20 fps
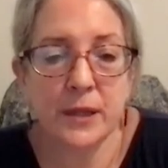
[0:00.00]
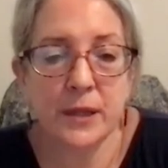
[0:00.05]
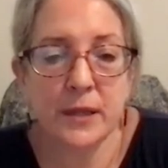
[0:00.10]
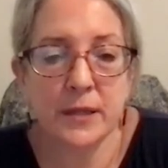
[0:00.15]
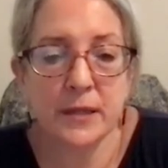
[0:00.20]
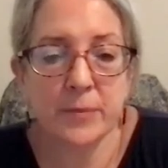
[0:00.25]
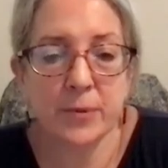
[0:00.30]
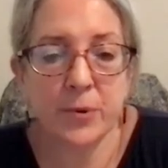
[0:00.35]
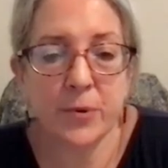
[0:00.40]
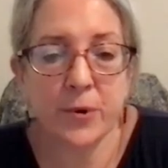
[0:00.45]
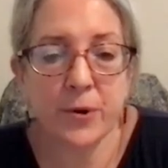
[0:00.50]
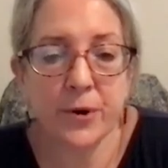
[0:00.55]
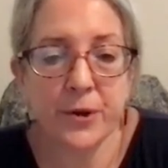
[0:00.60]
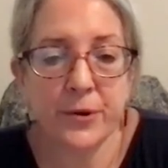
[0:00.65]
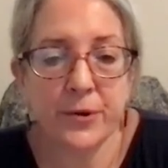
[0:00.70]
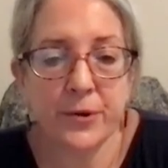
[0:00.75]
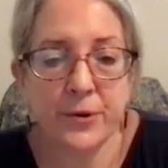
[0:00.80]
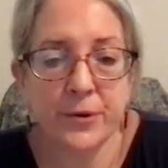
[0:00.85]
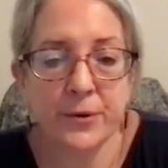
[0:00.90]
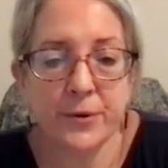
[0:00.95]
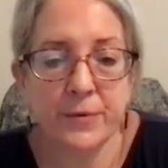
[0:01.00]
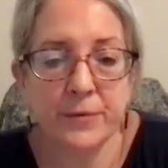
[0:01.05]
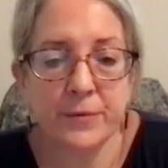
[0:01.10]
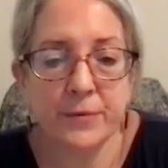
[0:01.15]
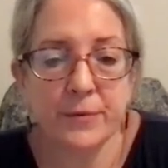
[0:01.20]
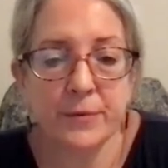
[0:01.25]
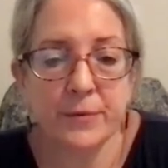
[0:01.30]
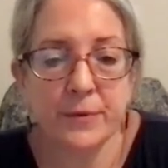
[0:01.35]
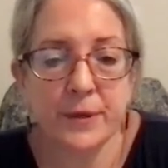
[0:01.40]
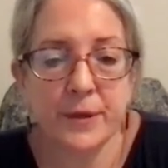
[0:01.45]
support you
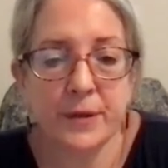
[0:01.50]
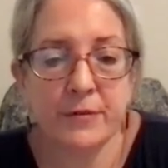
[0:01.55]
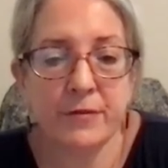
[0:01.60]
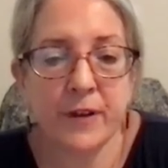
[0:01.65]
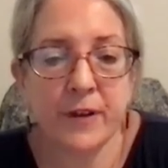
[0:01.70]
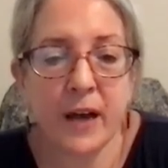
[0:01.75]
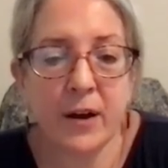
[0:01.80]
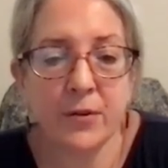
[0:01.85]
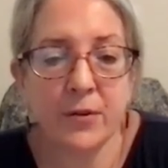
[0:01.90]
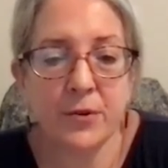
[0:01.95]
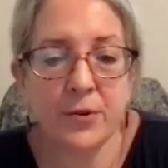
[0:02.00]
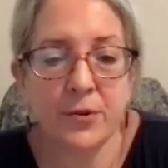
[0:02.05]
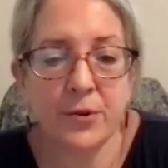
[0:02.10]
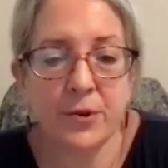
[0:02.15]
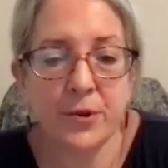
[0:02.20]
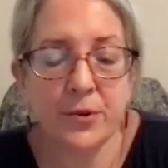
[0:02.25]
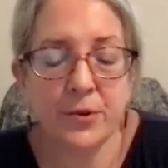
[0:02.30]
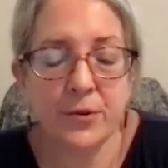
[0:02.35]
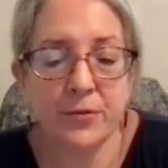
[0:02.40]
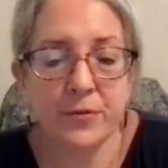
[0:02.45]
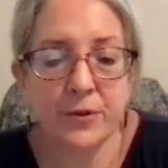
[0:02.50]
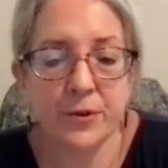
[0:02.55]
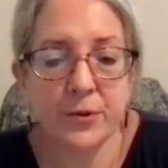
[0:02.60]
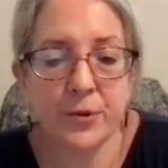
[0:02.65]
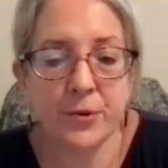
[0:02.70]
and value you for